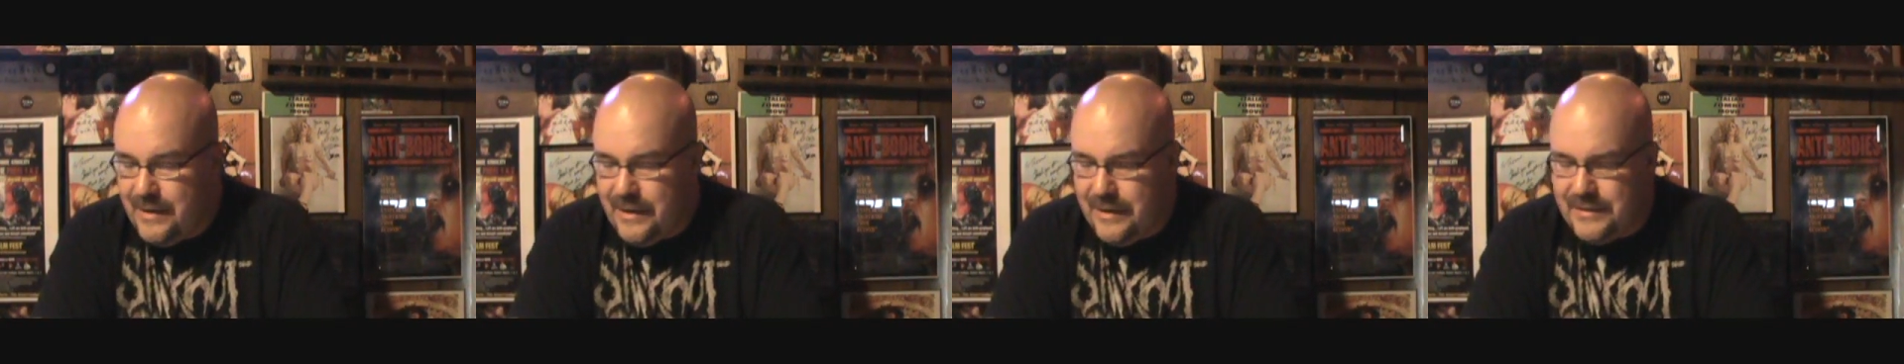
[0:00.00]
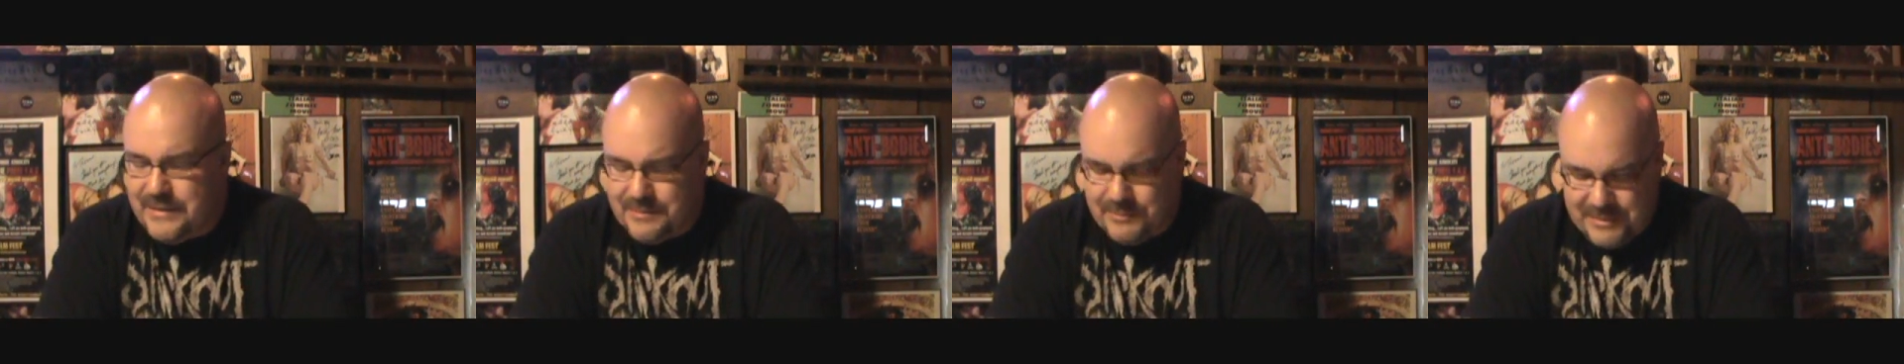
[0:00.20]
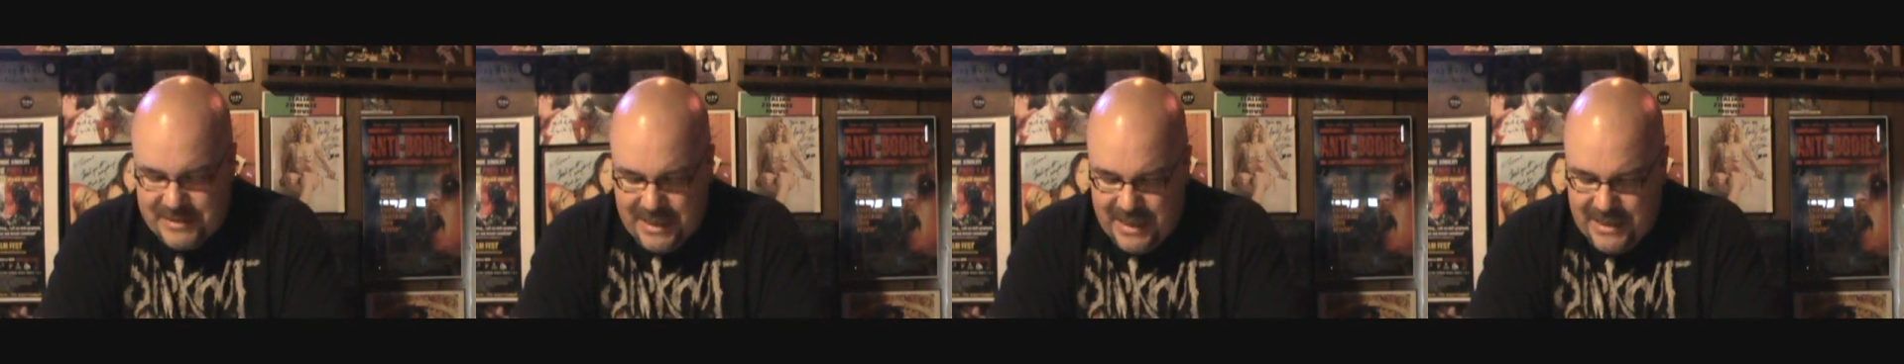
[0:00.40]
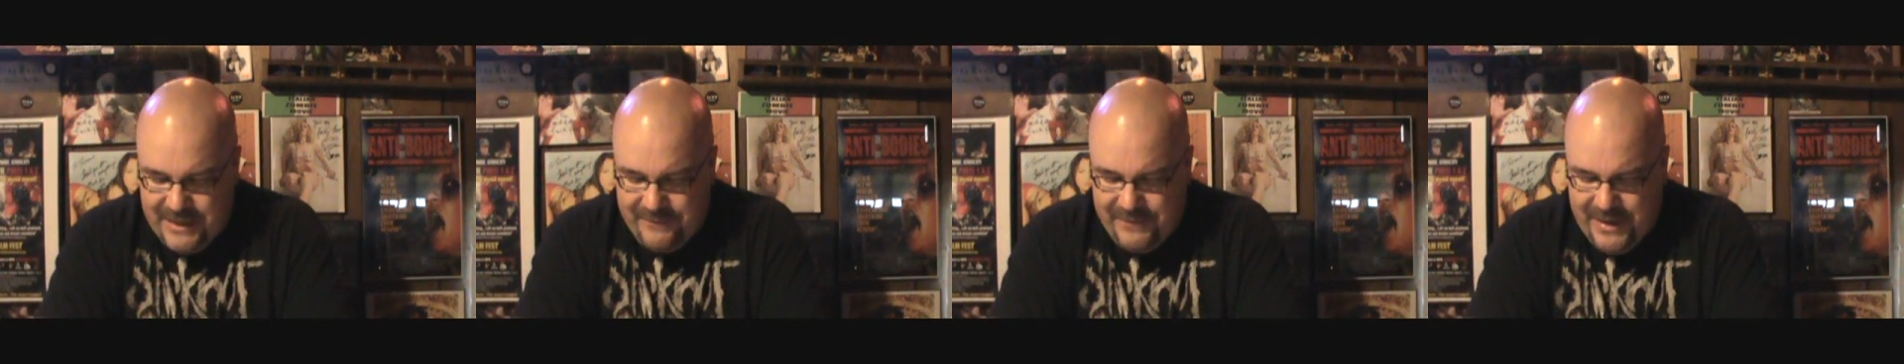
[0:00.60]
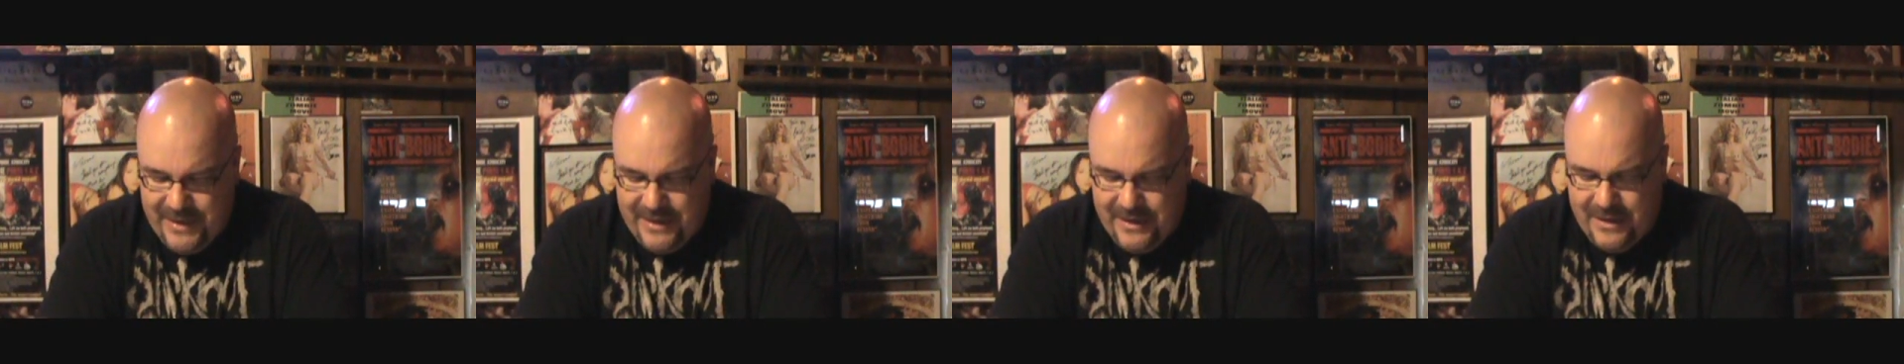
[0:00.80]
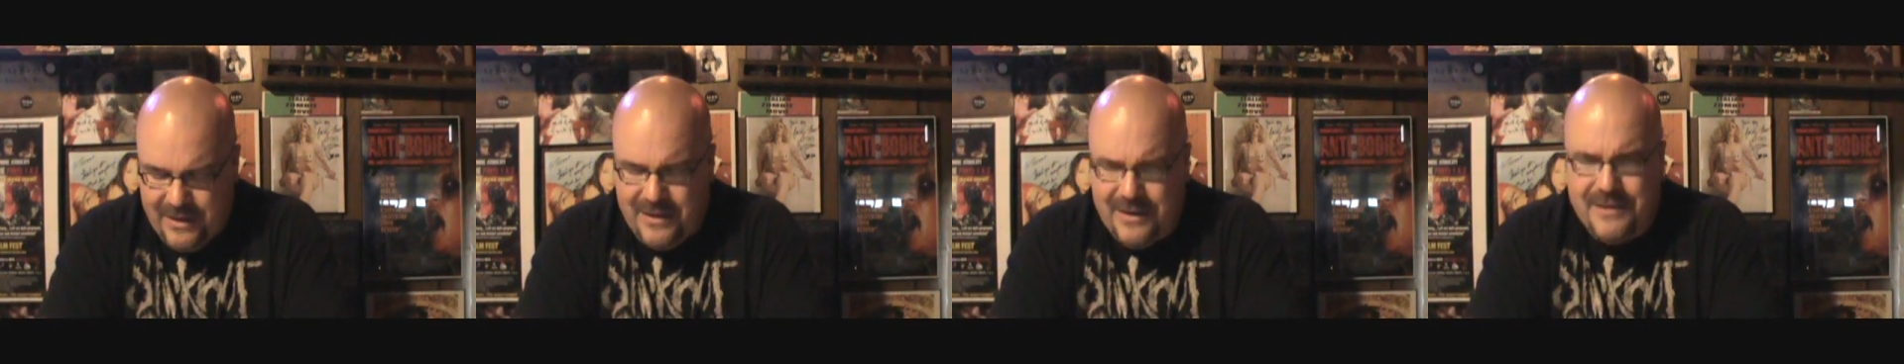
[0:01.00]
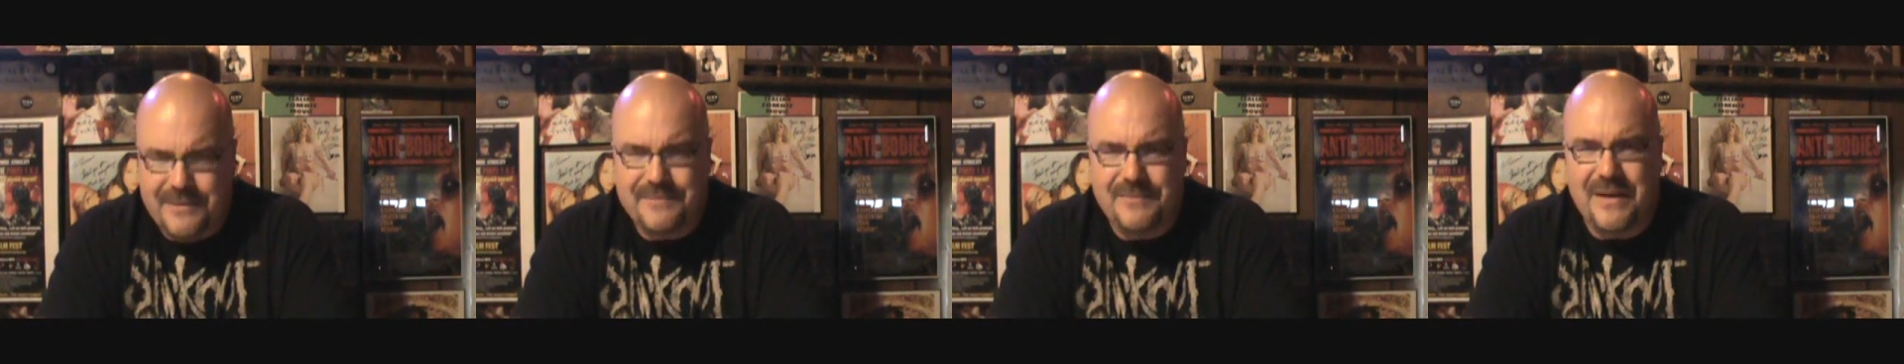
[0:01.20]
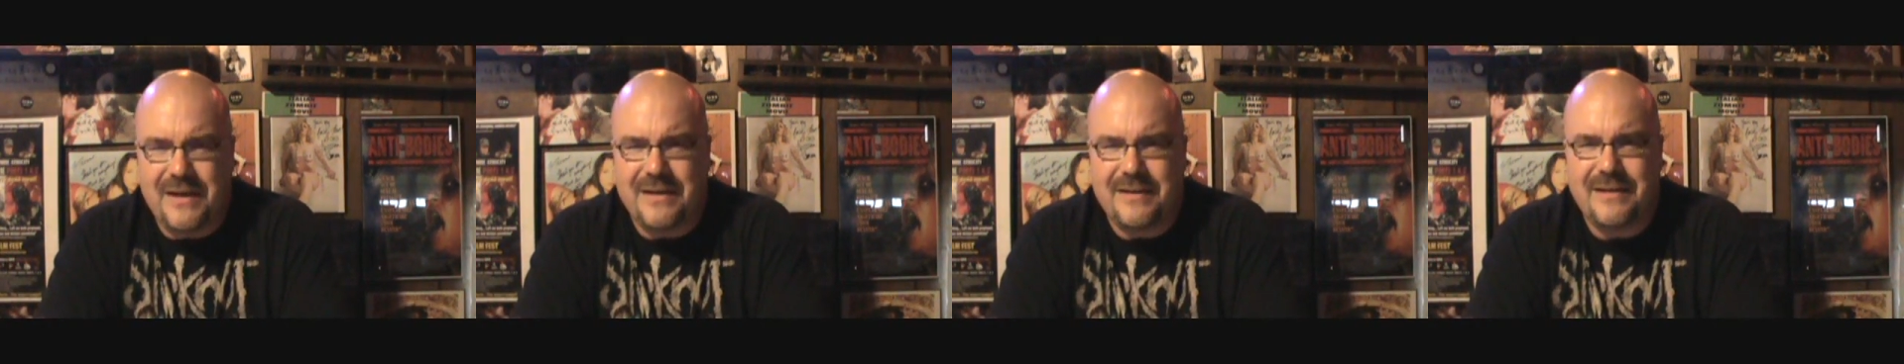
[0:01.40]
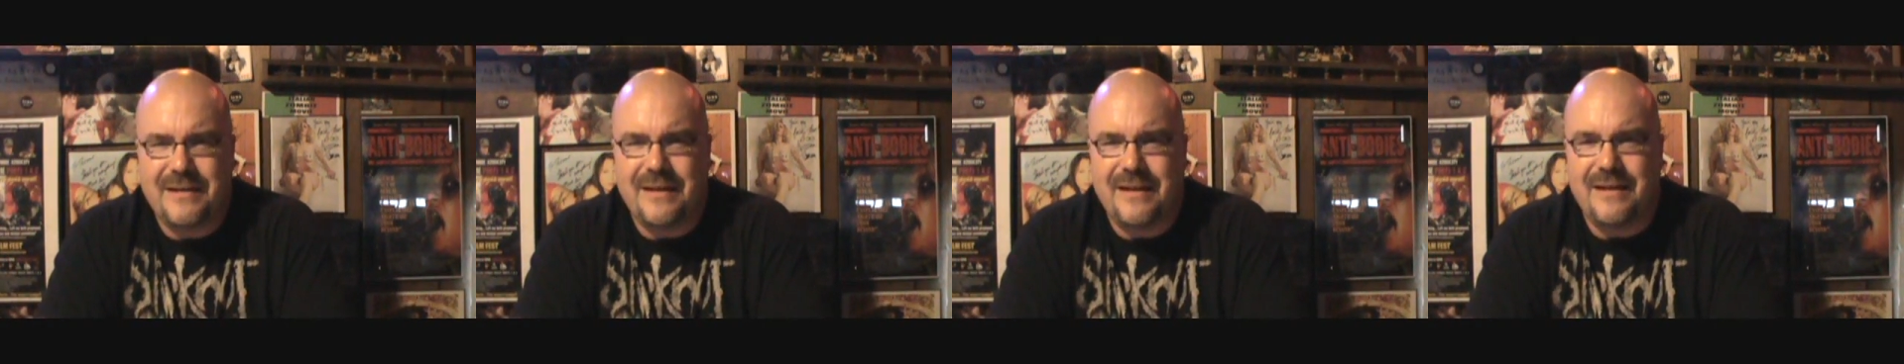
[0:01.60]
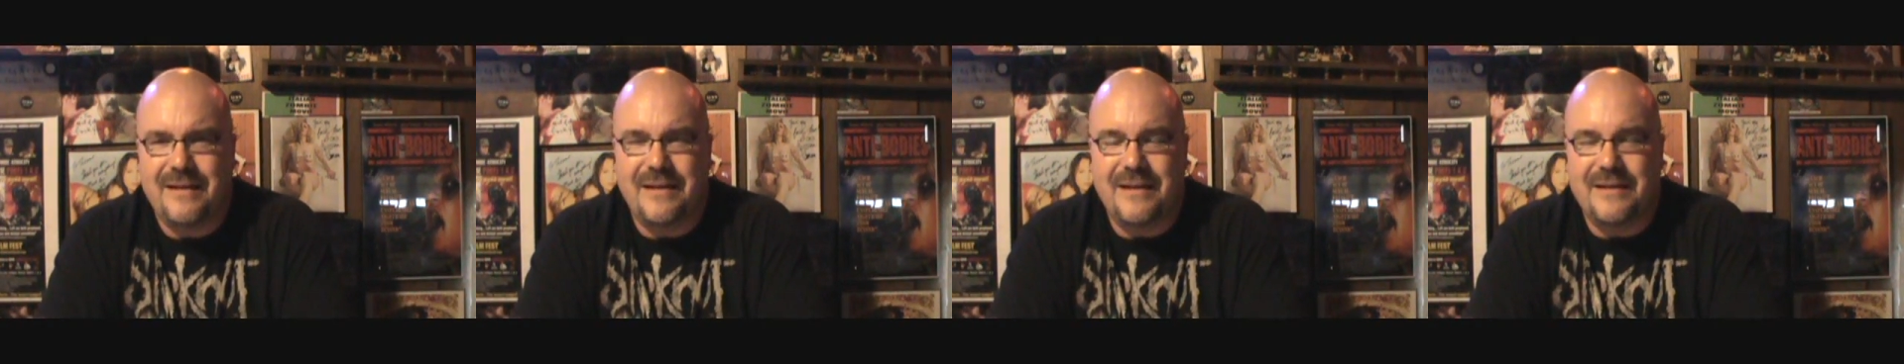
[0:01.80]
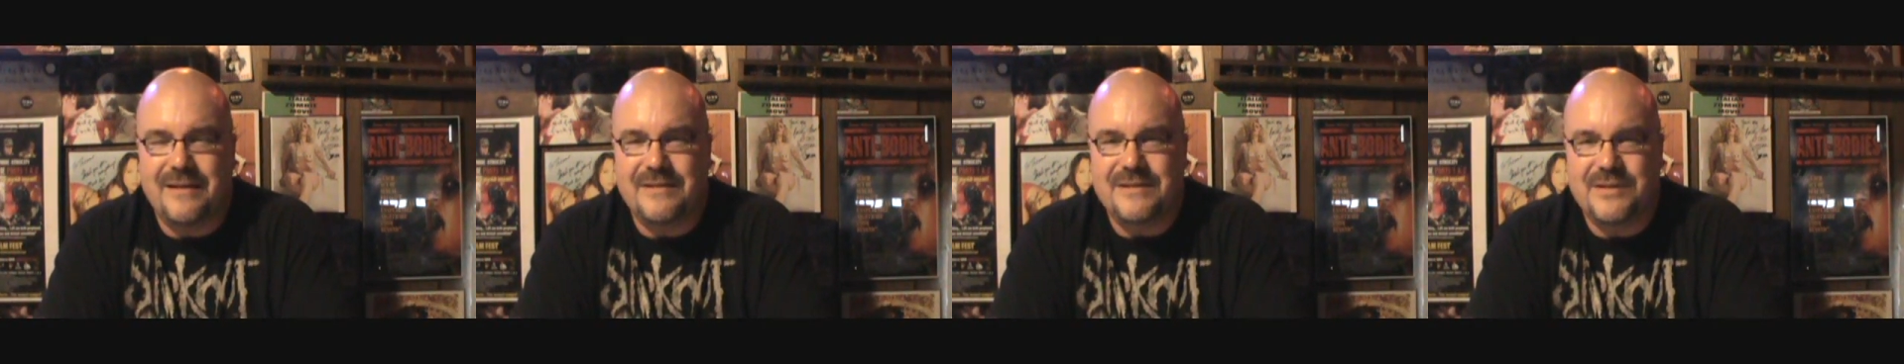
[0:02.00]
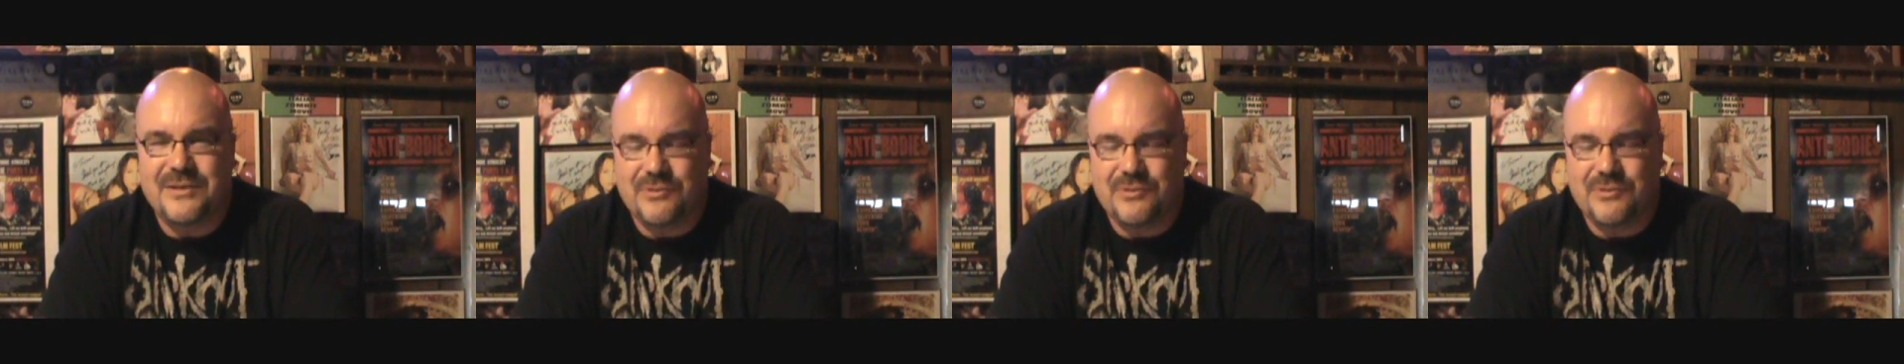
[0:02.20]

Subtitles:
Now this was kind of it